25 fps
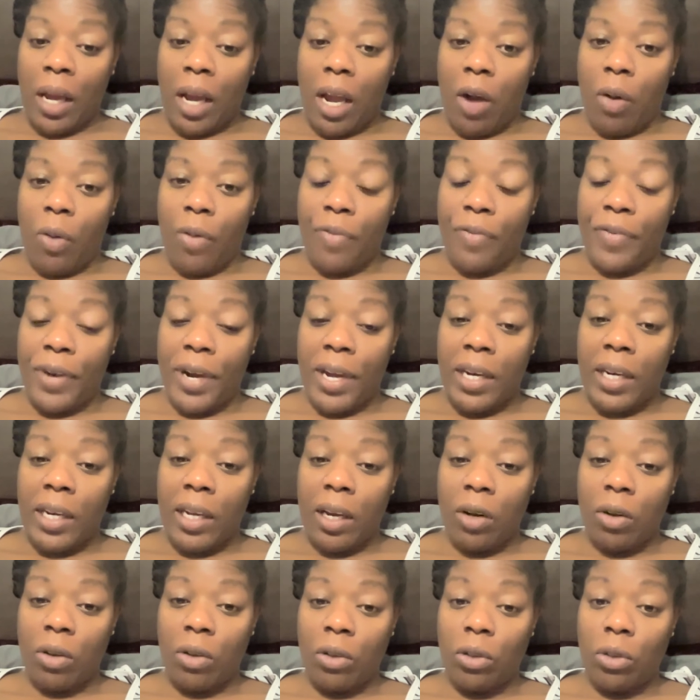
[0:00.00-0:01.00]
I'll find
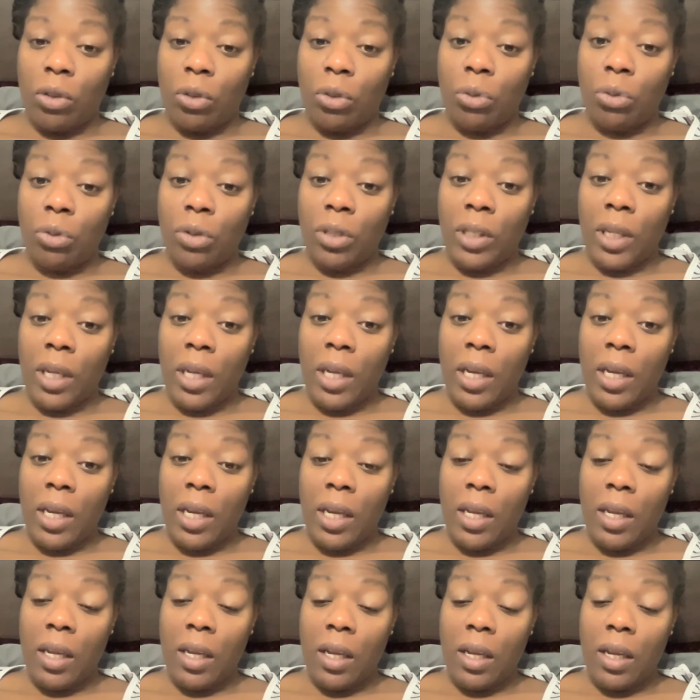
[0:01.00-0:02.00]
out on
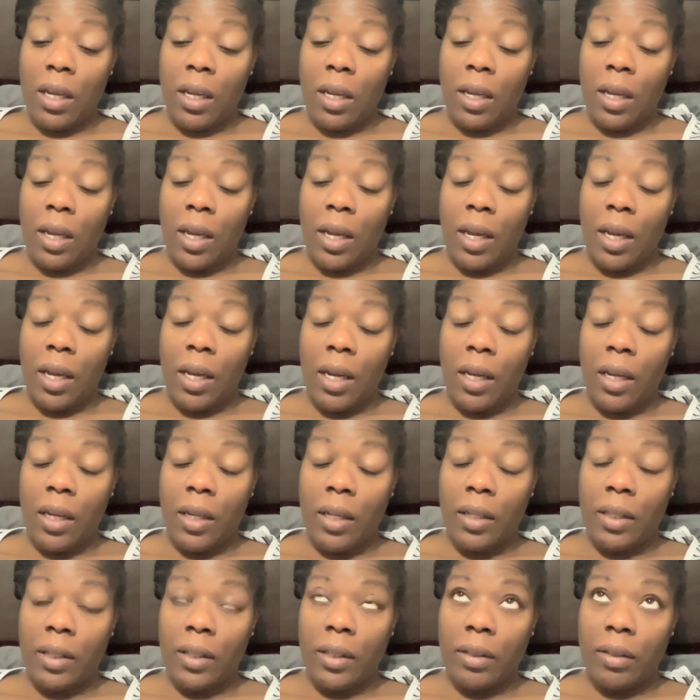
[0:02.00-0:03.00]
Tuesday.
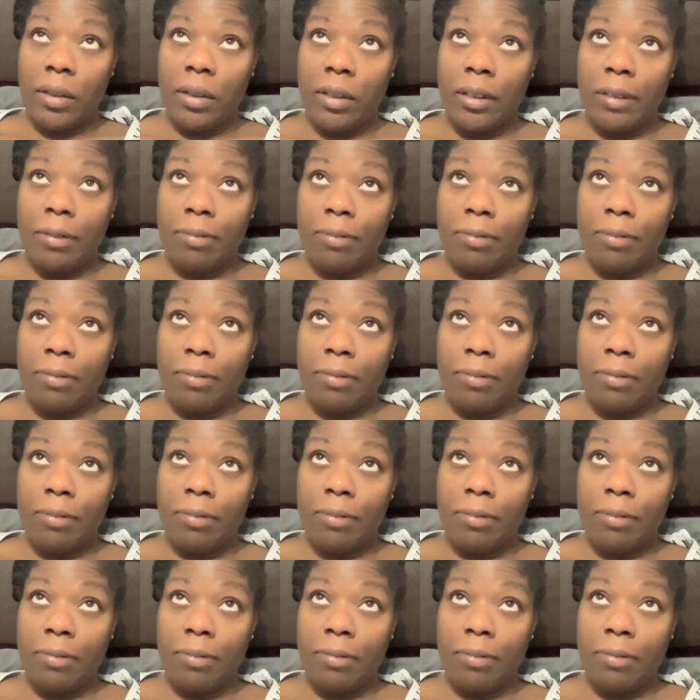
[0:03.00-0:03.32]
And